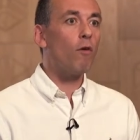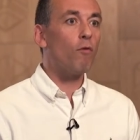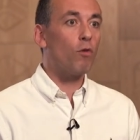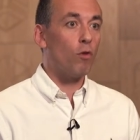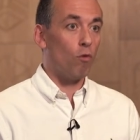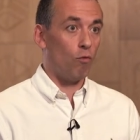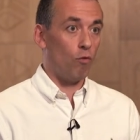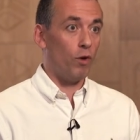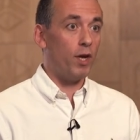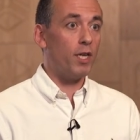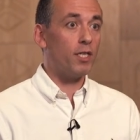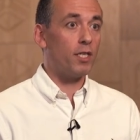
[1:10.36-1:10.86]
of the
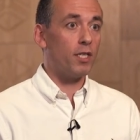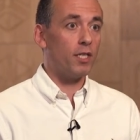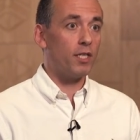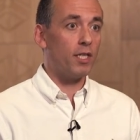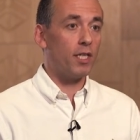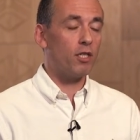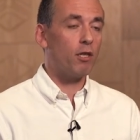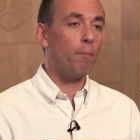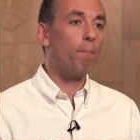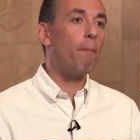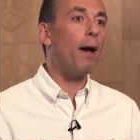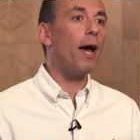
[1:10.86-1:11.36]
reasons is
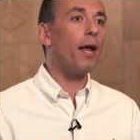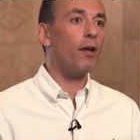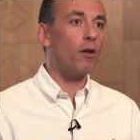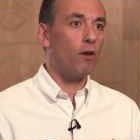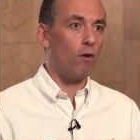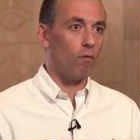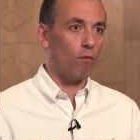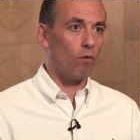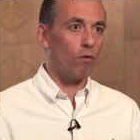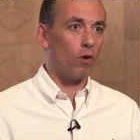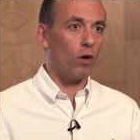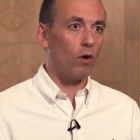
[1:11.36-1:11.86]
the pattern
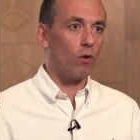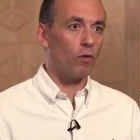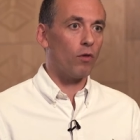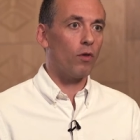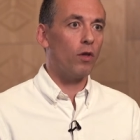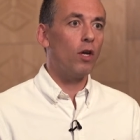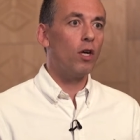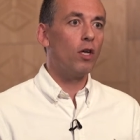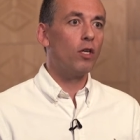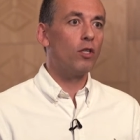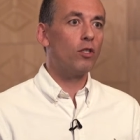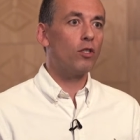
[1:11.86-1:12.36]
of growth.
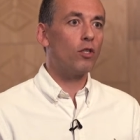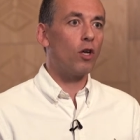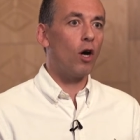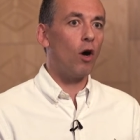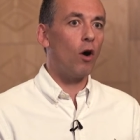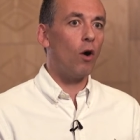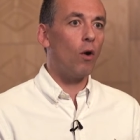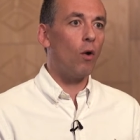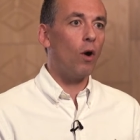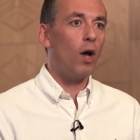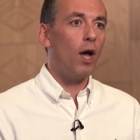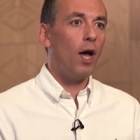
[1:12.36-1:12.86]

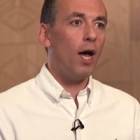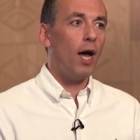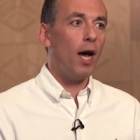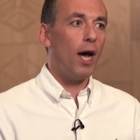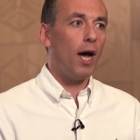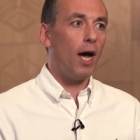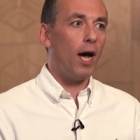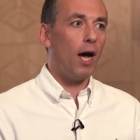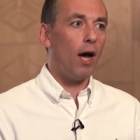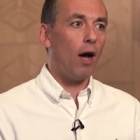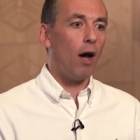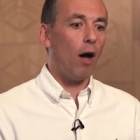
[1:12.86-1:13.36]
So
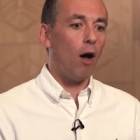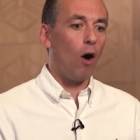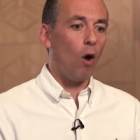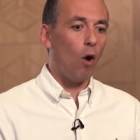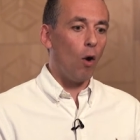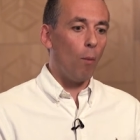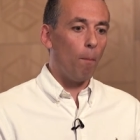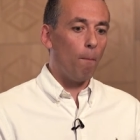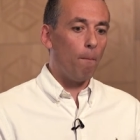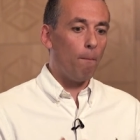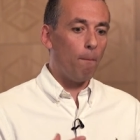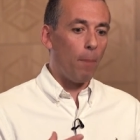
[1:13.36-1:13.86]
uh,
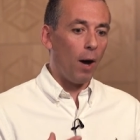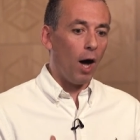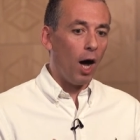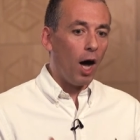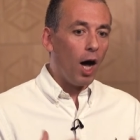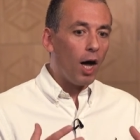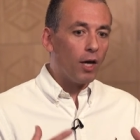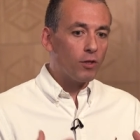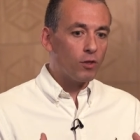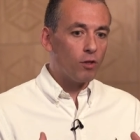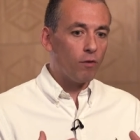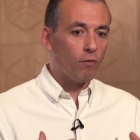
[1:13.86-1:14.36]

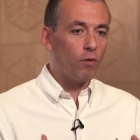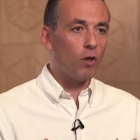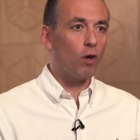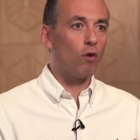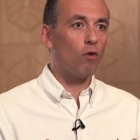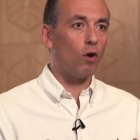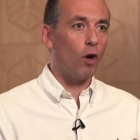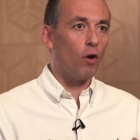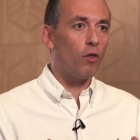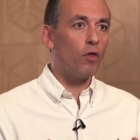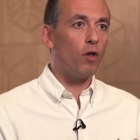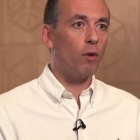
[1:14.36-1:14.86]
part of the
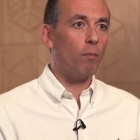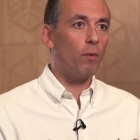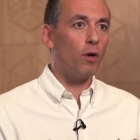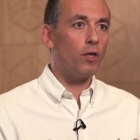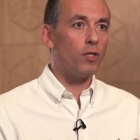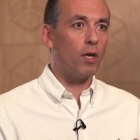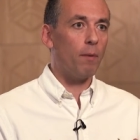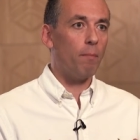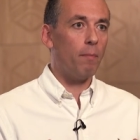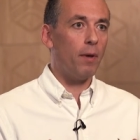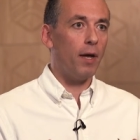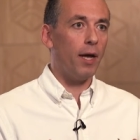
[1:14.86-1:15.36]
growth in
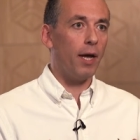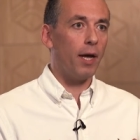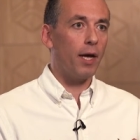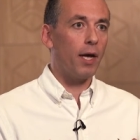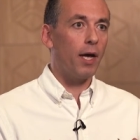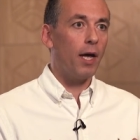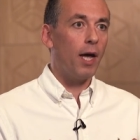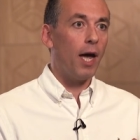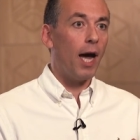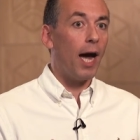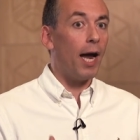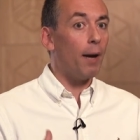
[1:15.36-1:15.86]
Mozambique,
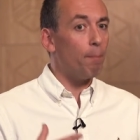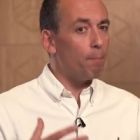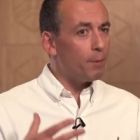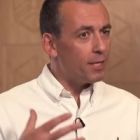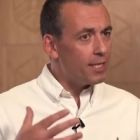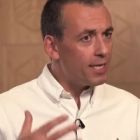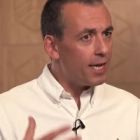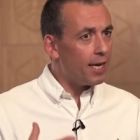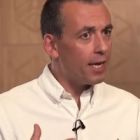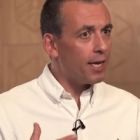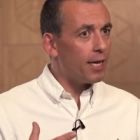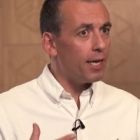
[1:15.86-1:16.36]
and
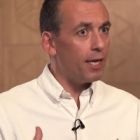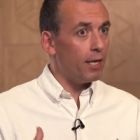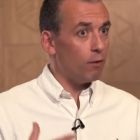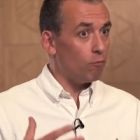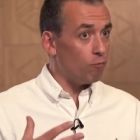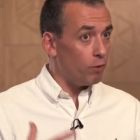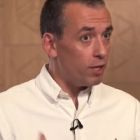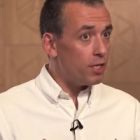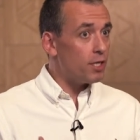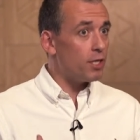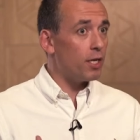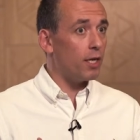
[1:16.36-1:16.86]
particularly
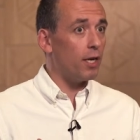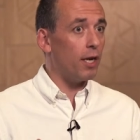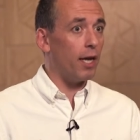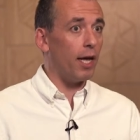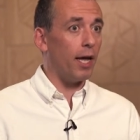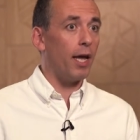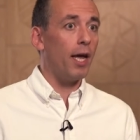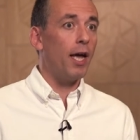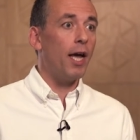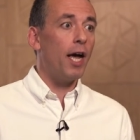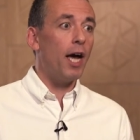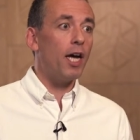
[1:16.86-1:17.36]

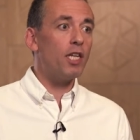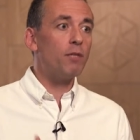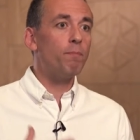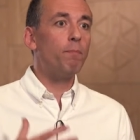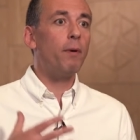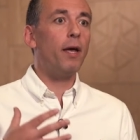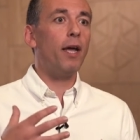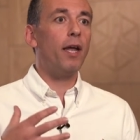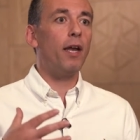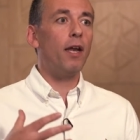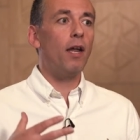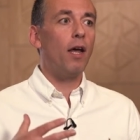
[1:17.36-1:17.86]
recently, has
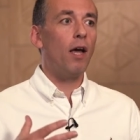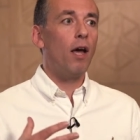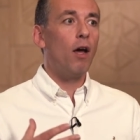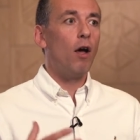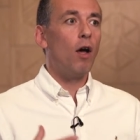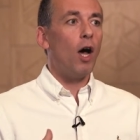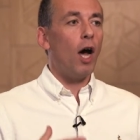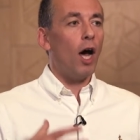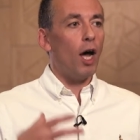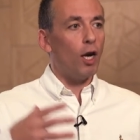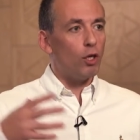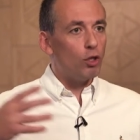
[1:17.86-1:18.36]
been
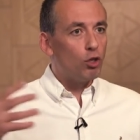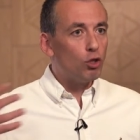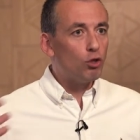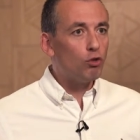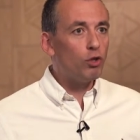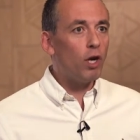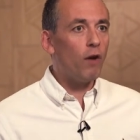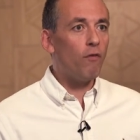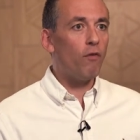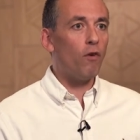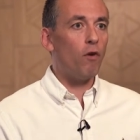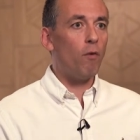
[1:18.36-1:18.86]
uh,
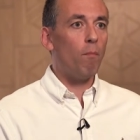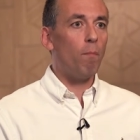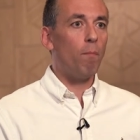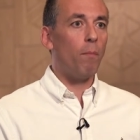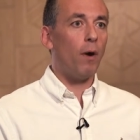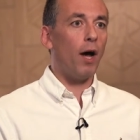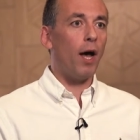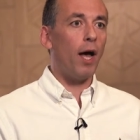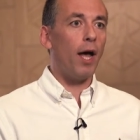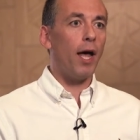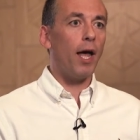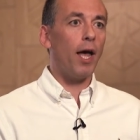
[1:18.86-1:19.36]
driven
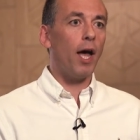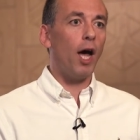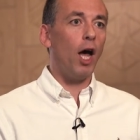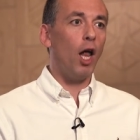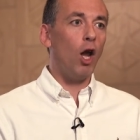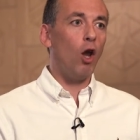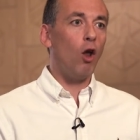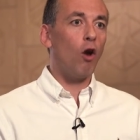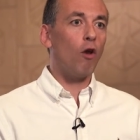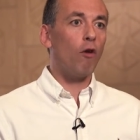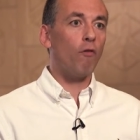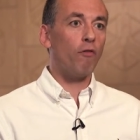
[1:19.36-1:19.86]
by a
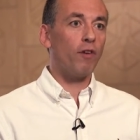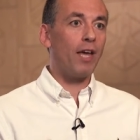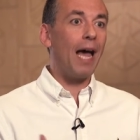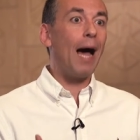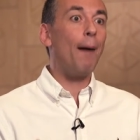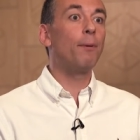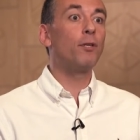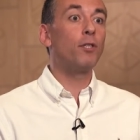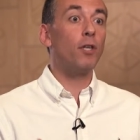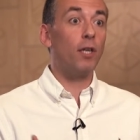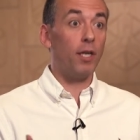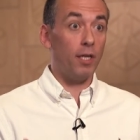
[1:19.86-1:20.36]
lot of
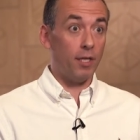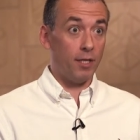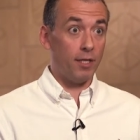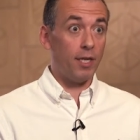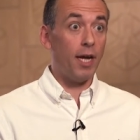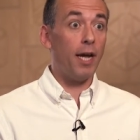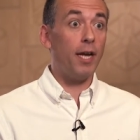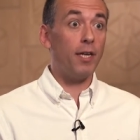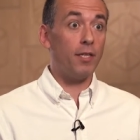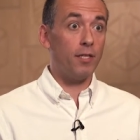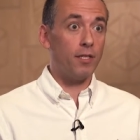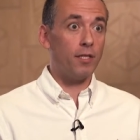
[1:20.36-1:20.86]
capital
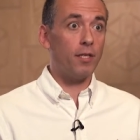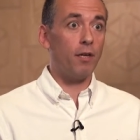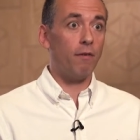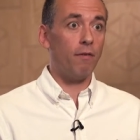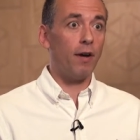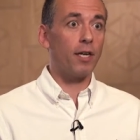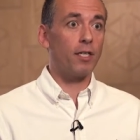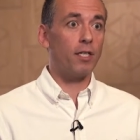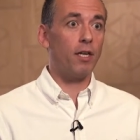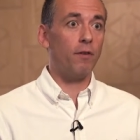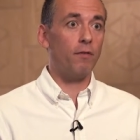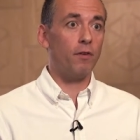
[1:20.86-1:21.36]
intensive
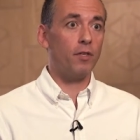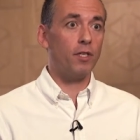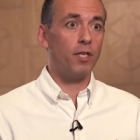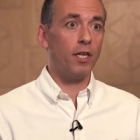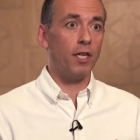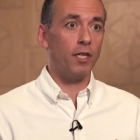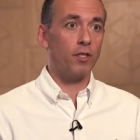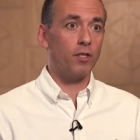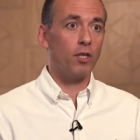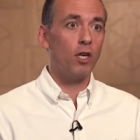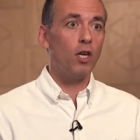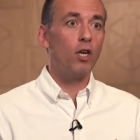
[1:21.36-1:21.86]

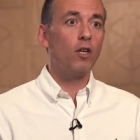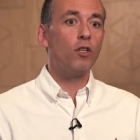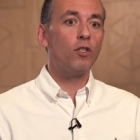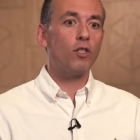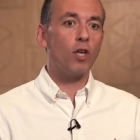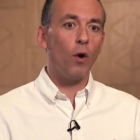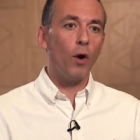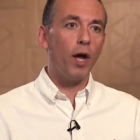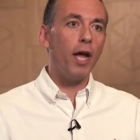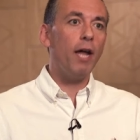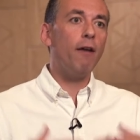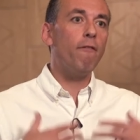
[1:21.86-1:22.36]
activities,
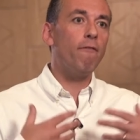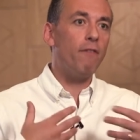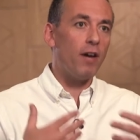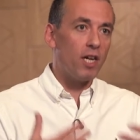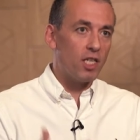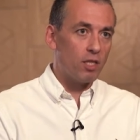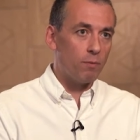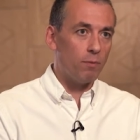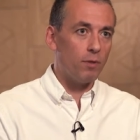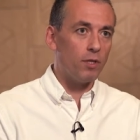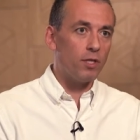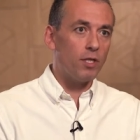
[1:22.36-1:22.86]
so
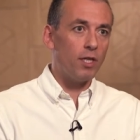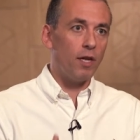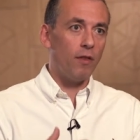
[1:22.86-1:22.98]
investments